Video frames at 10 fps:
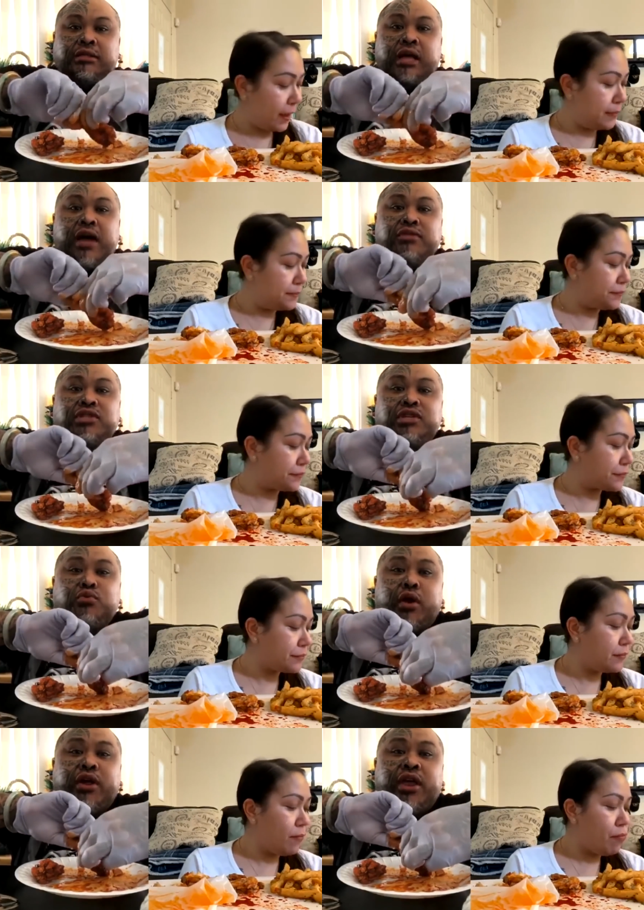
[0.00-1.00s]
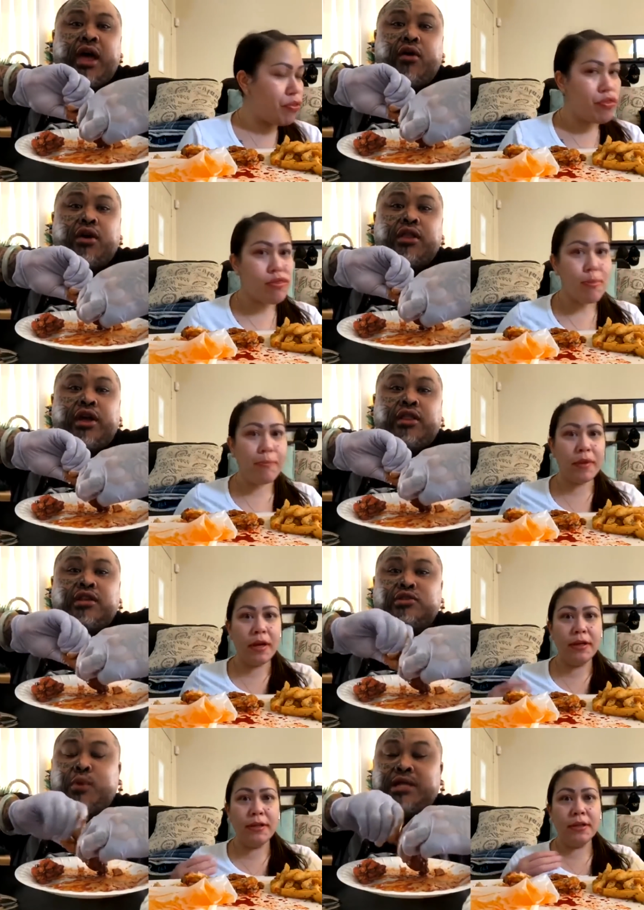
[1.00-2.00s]
Speaker 1: I was just working out earlier and
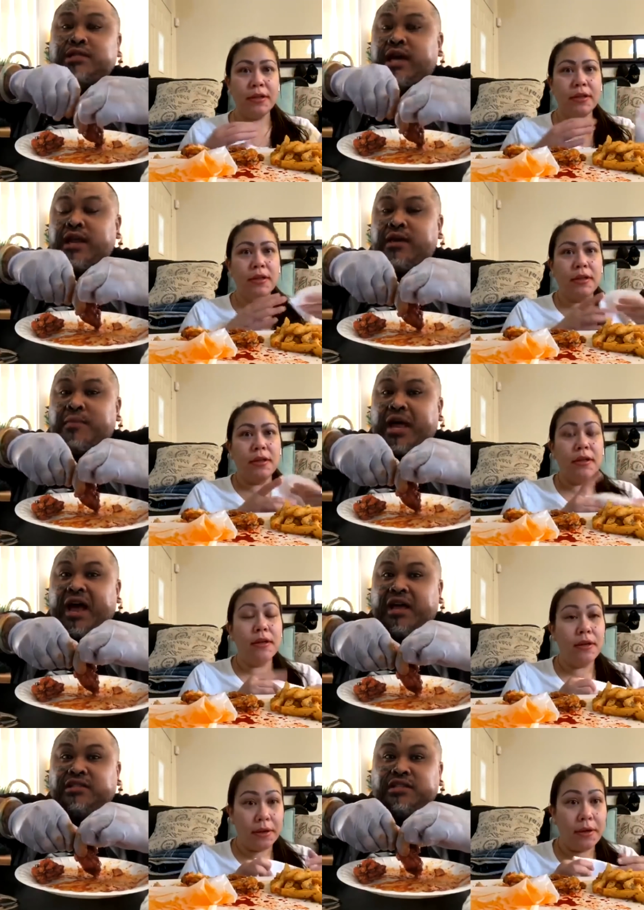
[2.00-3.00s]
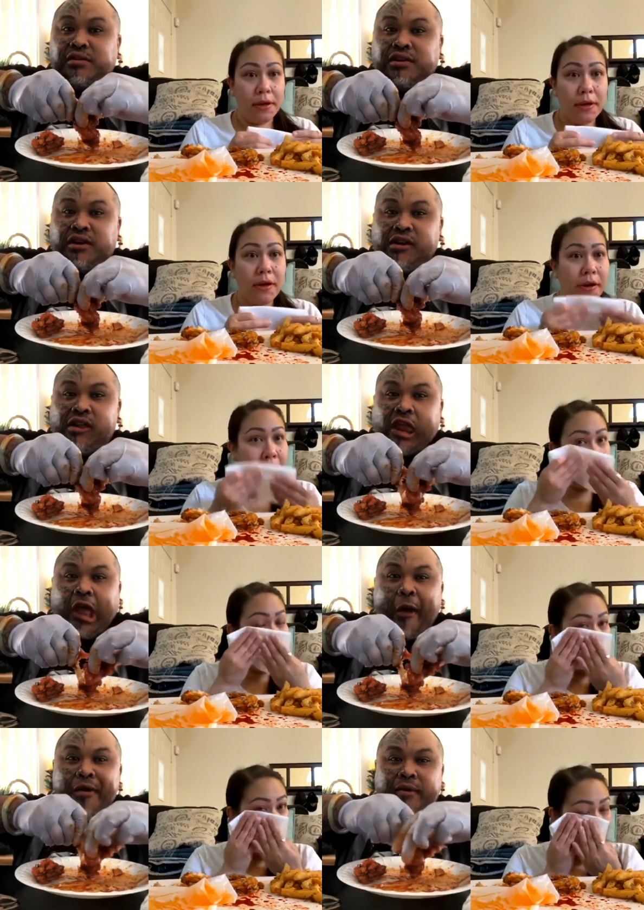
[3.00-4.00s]
the sweat's getting in my eyes.
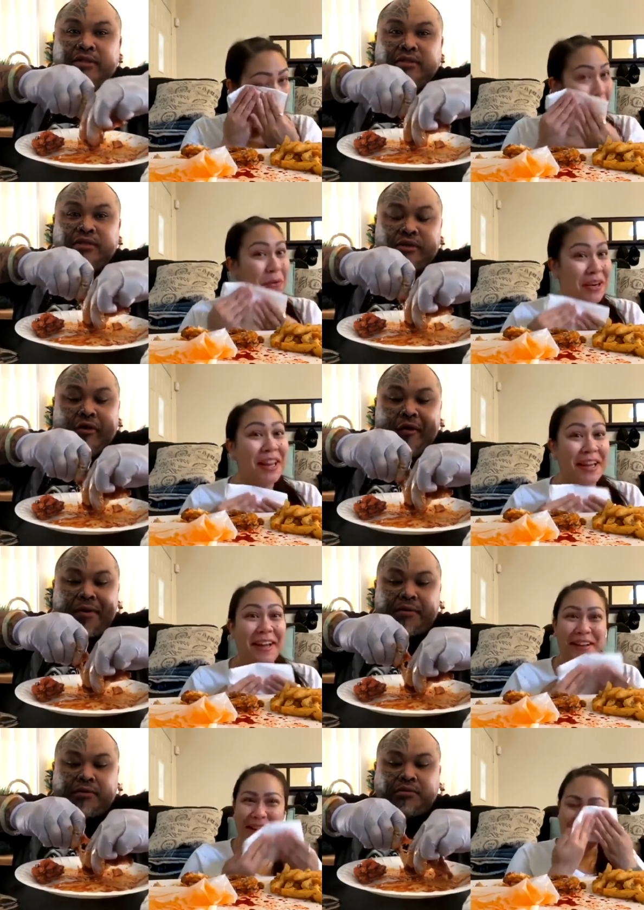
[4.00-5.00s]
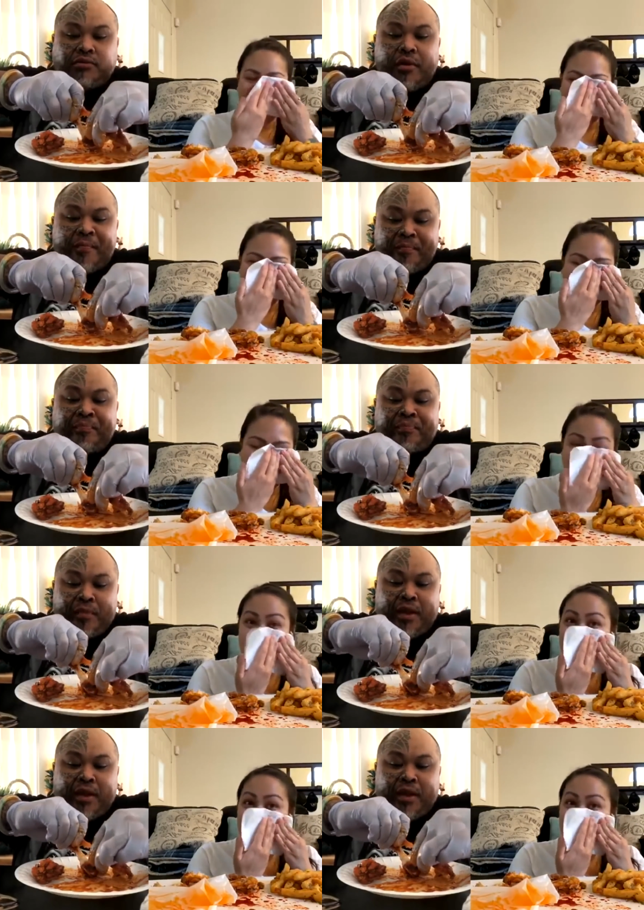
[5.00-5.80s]
Really? Mm.